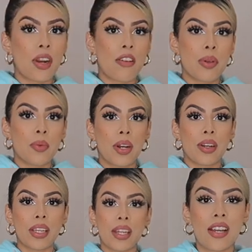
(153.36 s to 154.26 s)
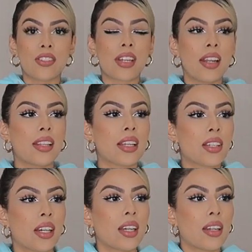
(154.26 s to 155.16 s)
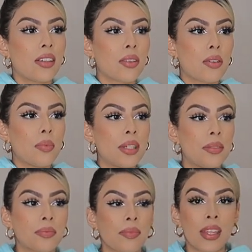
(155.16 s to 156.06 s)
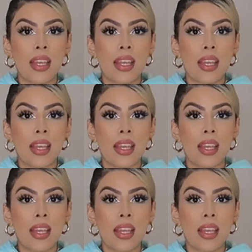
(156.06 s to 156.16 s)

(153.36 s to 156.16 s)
When I've been wearing it, I just kind of like tuck it in a little bit,